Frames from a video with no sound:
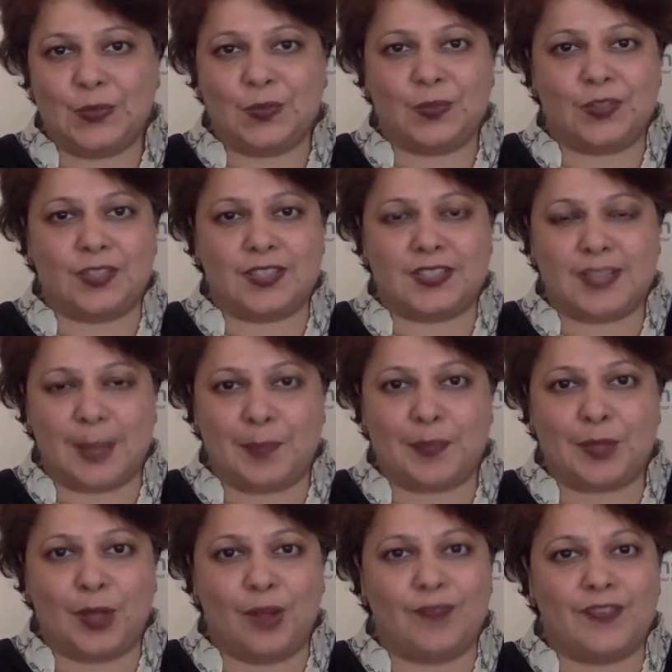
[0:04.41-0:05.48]
through the steps
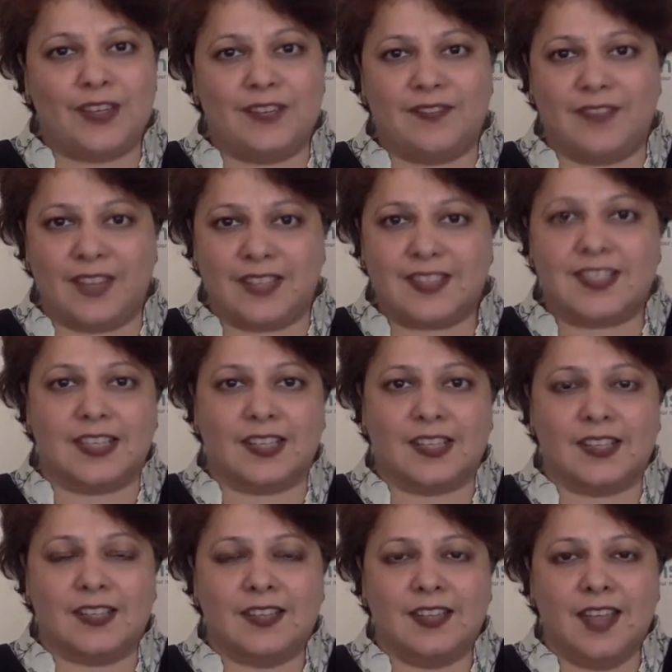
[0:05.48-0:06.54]
of investing.